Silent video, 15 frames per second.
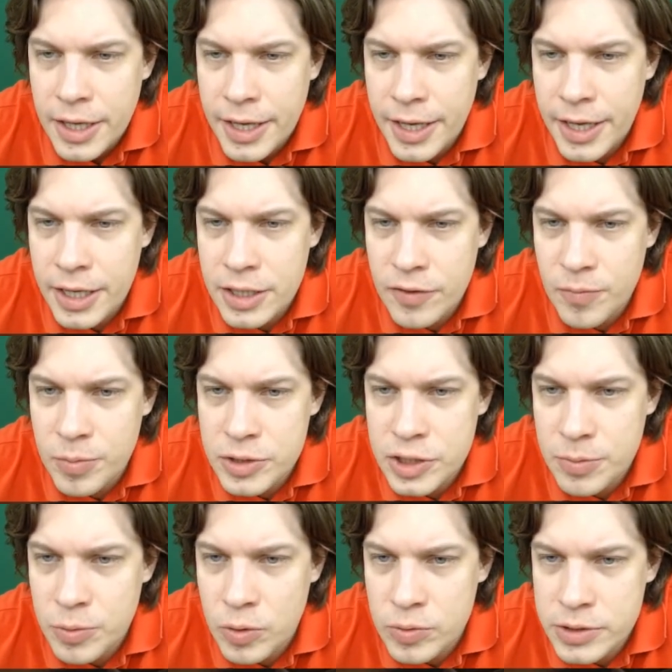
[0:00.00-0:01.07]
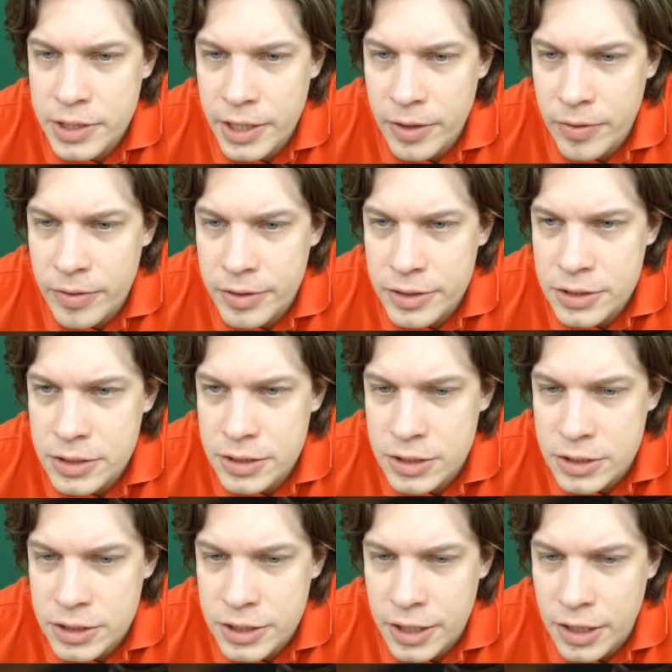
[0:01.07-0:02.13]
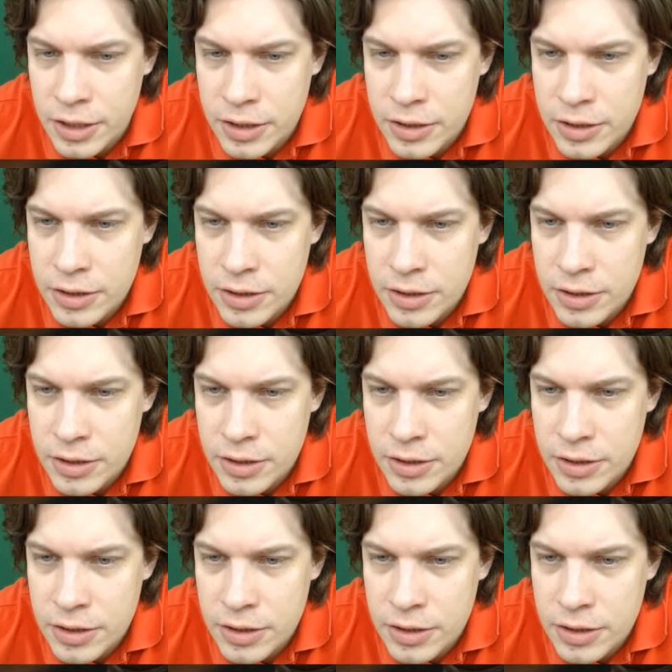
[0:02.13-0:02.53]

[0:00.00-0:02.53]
And if bishop goes there, this is a check.